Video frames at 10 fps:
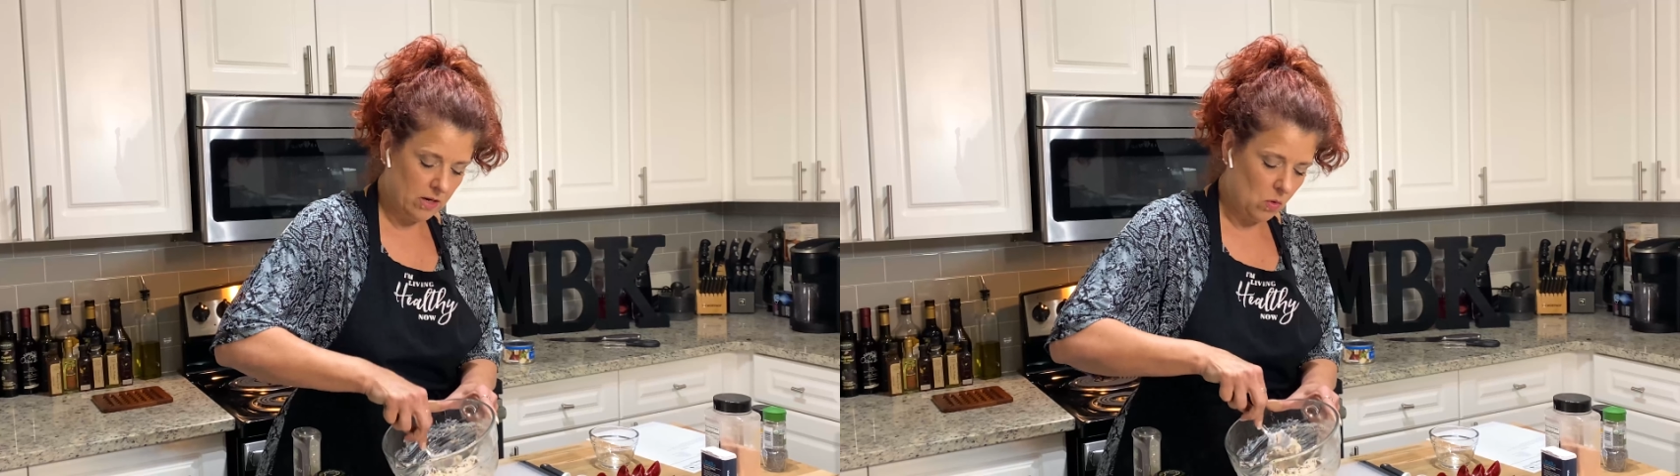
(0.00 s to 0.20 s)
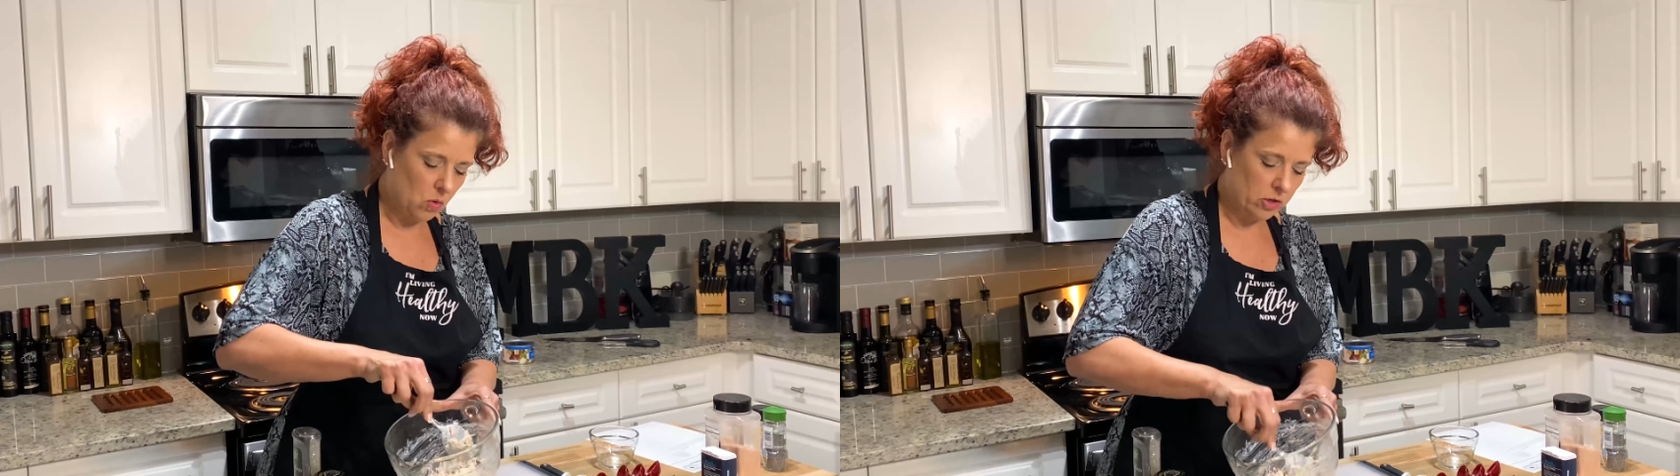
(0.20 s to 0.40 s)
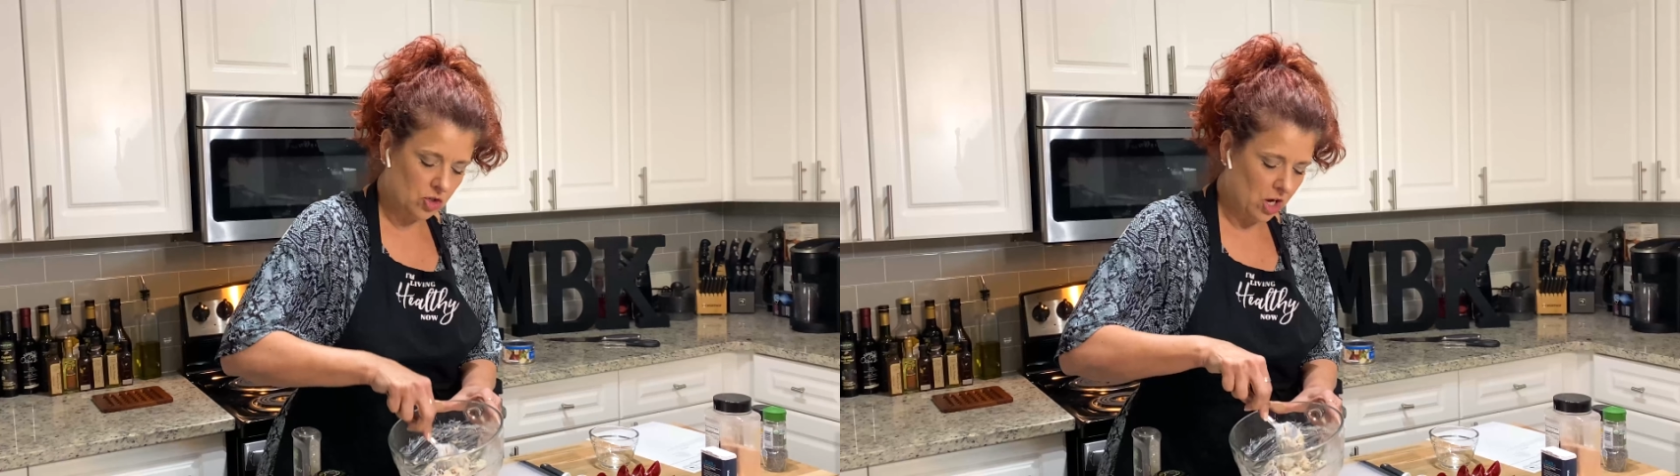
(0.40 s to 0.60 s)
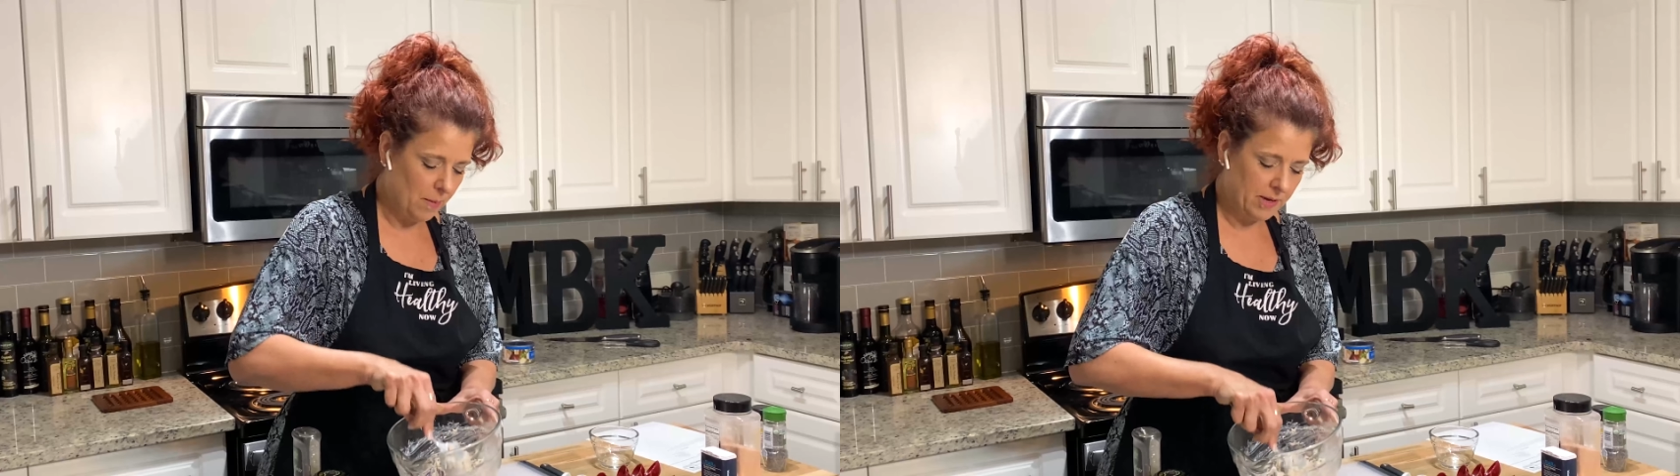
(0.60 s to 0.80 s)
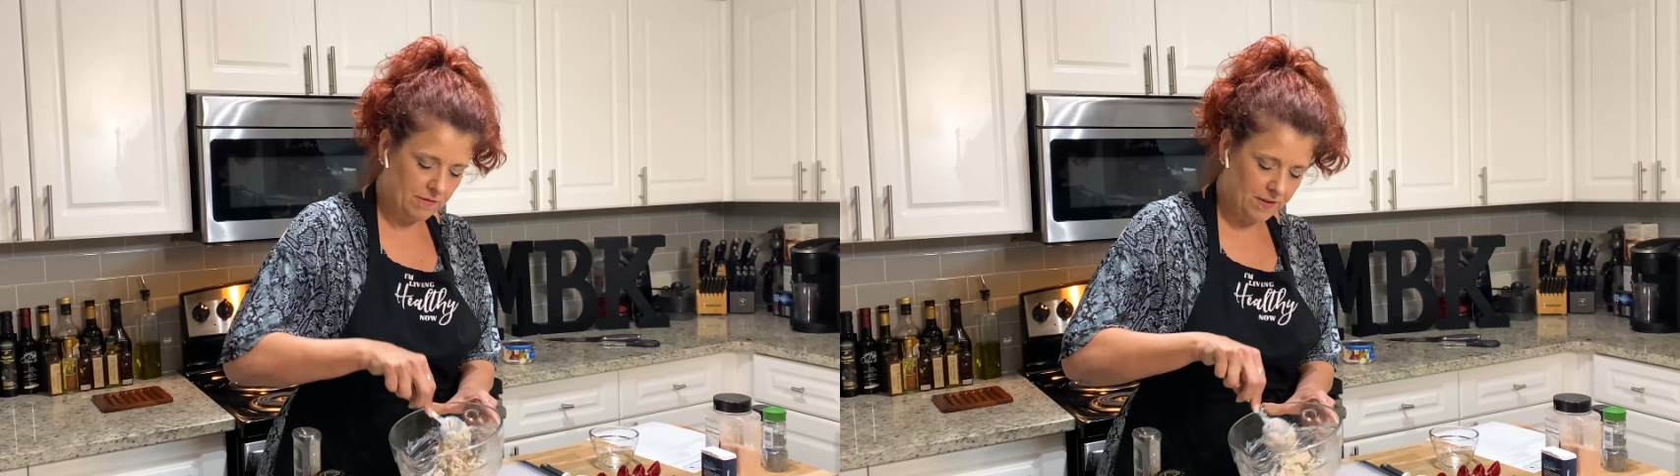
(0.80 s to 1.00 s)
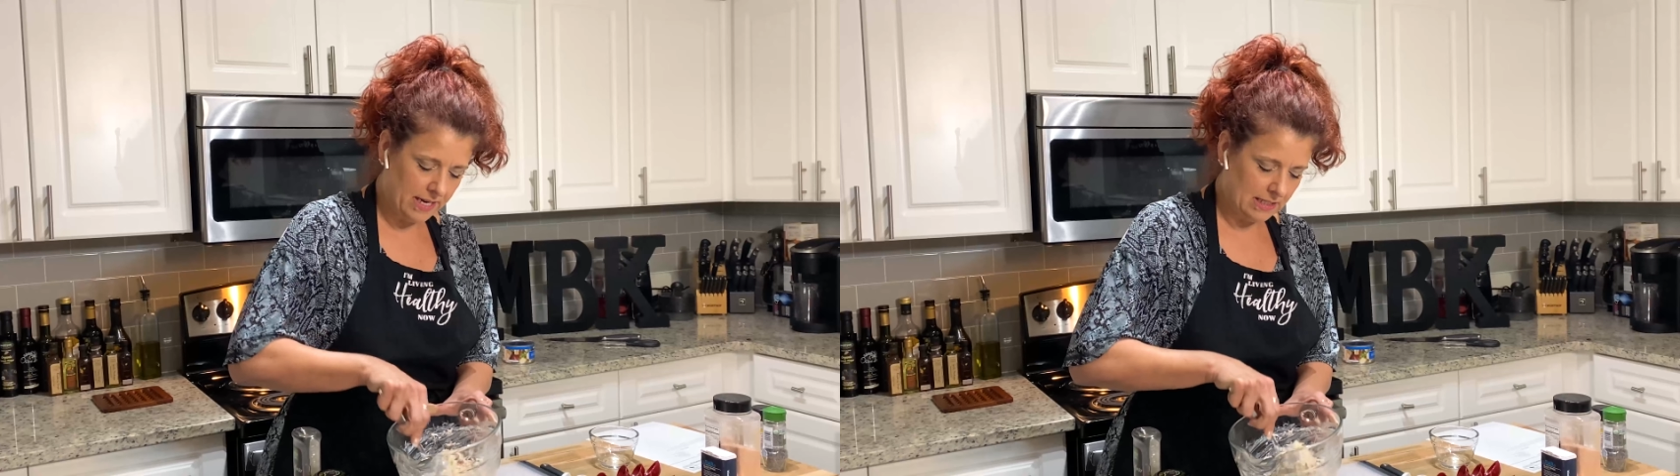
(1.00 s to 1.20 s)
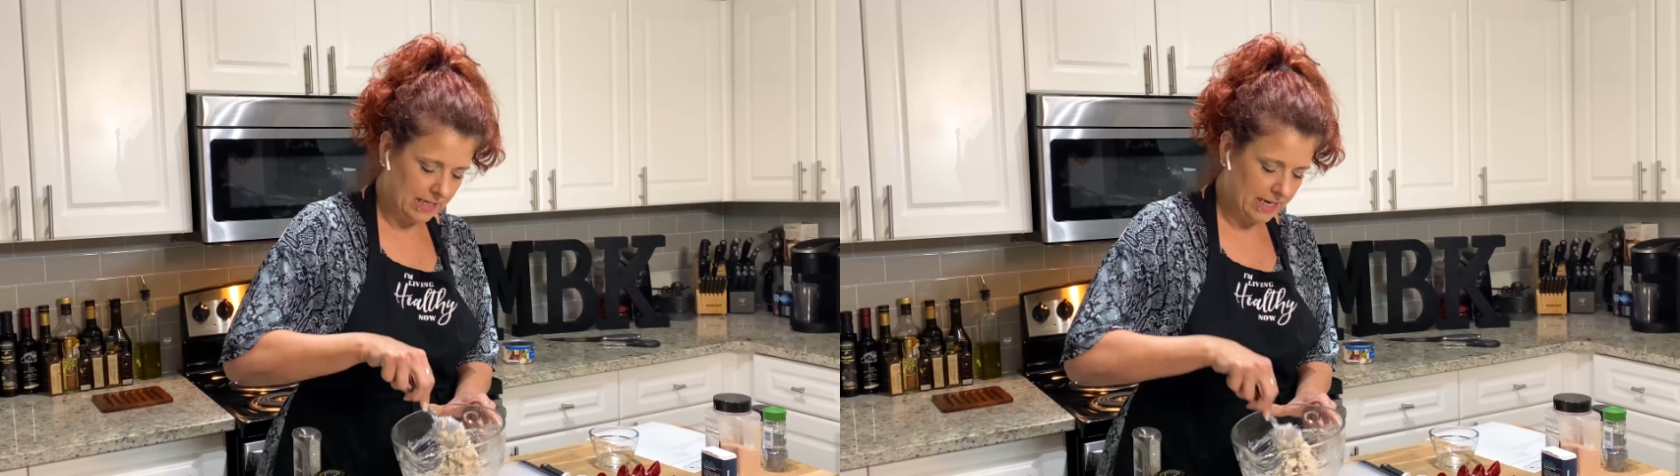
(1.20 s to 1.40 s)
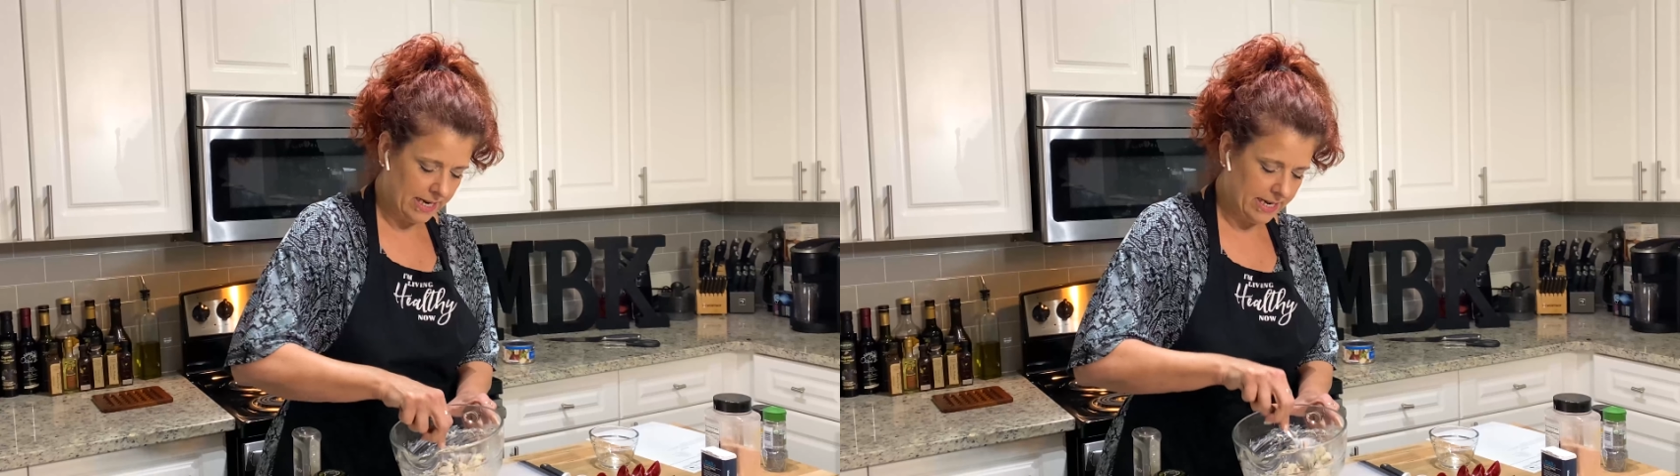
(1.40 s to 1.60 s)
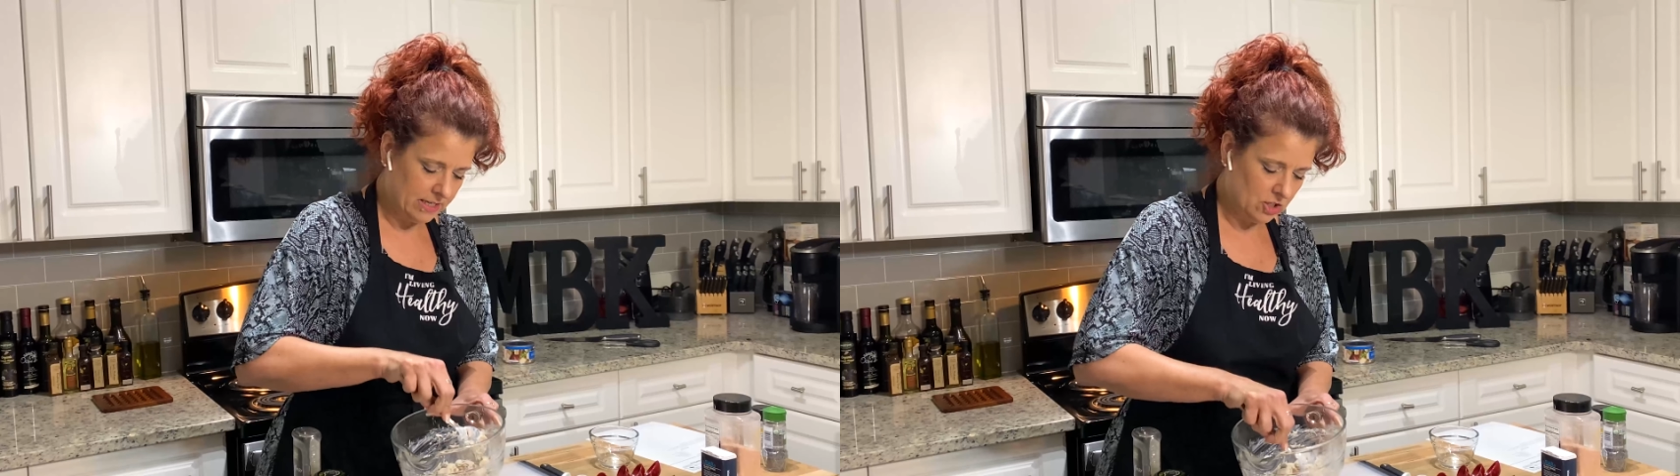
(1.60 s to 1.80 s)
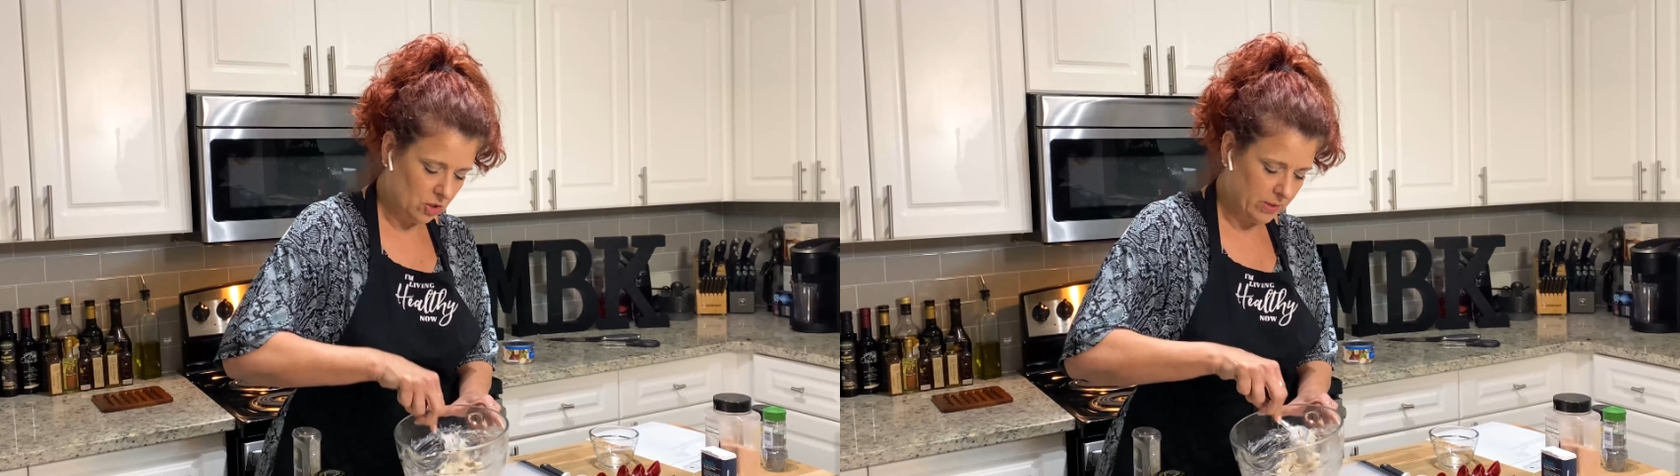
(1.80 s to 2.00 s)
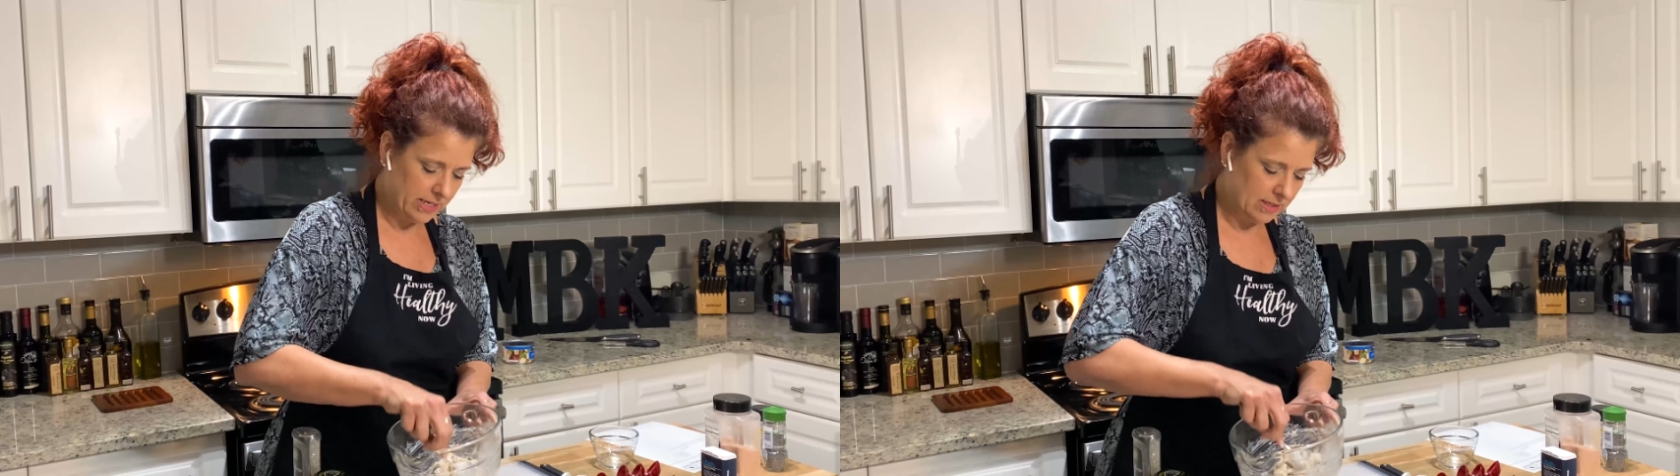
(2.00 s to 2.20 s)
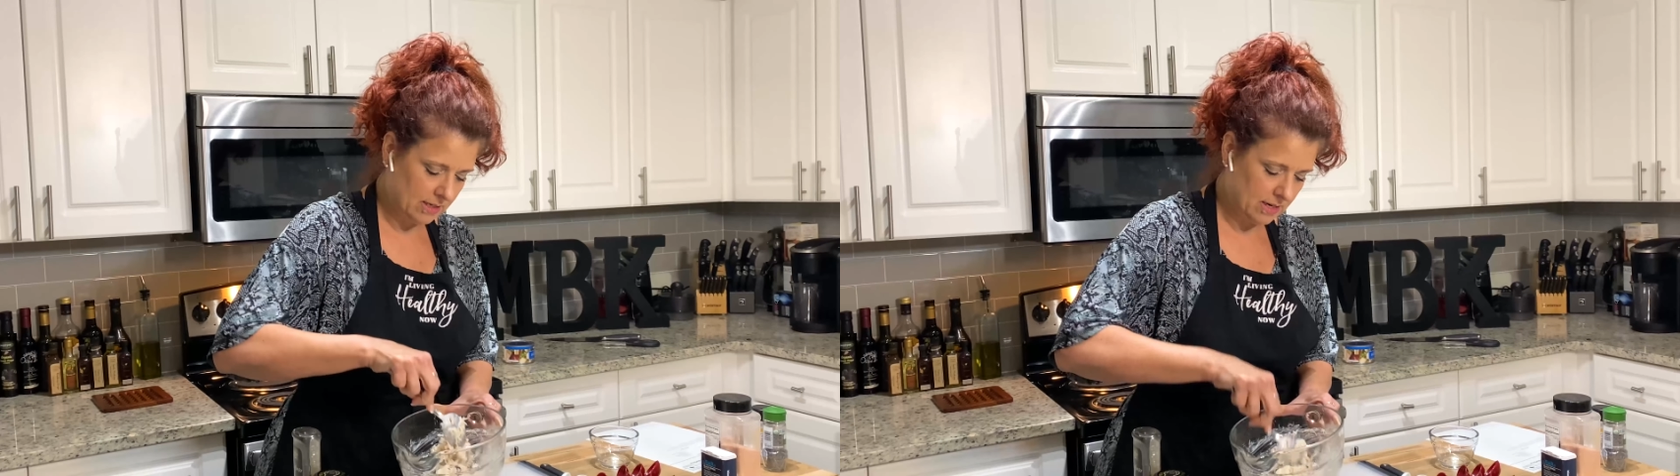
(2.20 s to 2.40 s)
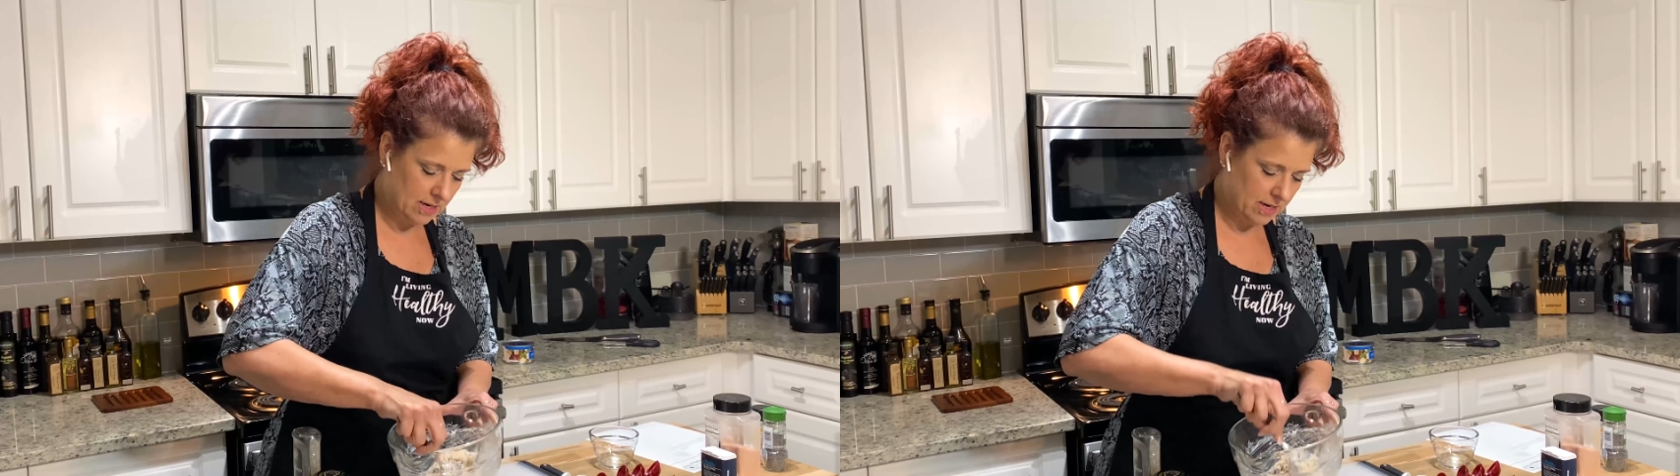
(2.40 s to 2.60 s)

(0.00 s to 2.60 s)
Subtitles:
it or chop it finely and do it